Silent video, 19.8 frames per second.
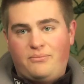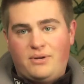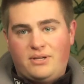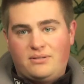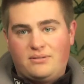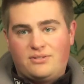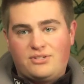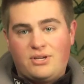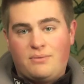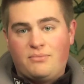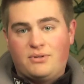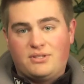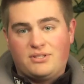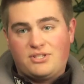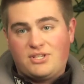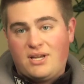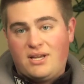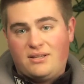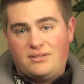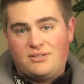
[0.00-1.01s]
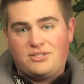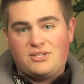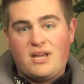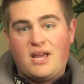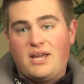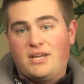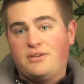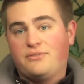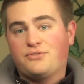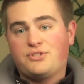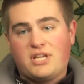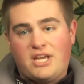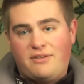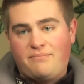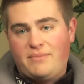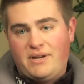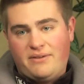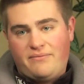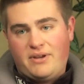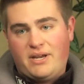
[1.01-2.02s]
When someone says, hey, you
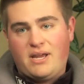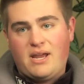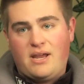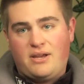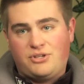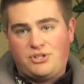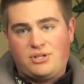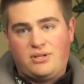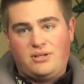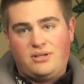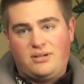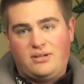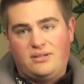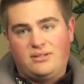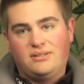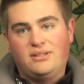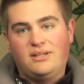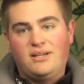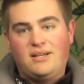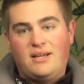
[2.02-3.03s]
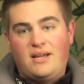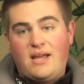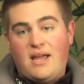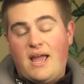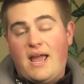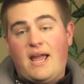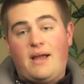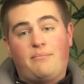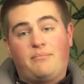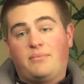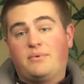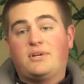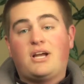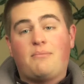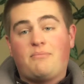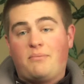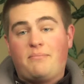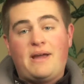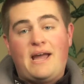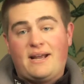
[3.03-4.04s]
saved my vacation, or hey, I'm
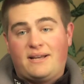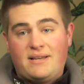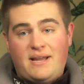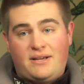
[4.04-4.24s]
coming back